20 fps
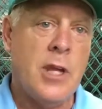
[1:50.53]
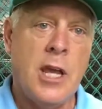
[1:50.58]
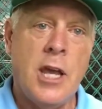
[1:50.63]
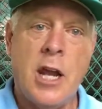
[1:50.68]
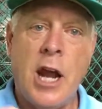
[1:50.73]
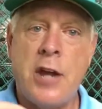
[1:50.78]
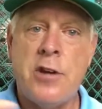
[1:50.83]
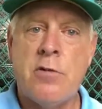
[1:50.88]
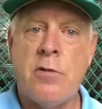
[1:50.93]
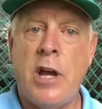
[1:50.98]
and
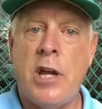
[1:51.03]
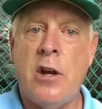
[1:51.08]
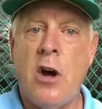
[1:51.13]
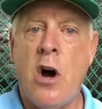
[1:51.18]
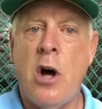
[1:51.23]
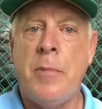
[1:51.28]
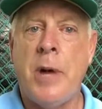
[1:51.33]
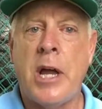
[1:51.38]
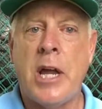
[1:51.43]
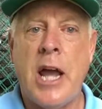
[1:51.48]
I trained
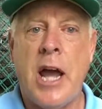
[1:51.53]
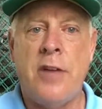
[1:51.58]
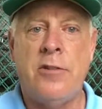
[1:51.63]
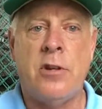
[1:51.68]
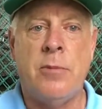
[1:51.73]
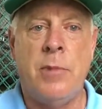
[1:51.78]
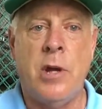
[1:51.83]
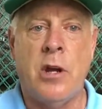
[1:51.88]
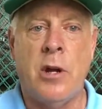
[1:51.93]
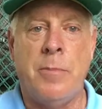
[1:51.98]
all my guys
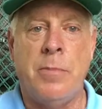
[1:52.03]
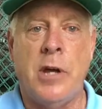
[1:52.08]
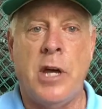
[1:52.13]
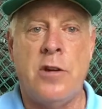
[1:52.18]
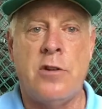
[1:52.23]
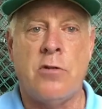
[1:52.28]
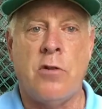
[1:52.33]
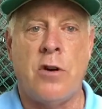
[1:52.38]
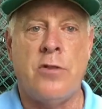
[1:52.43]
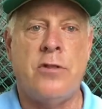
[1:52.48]
to be able to play
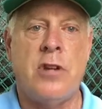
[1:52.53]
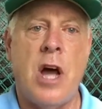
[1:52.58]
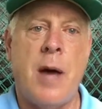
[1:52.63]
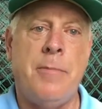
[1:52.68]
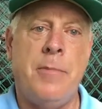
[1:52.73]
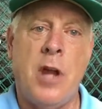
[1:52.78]
shortstop.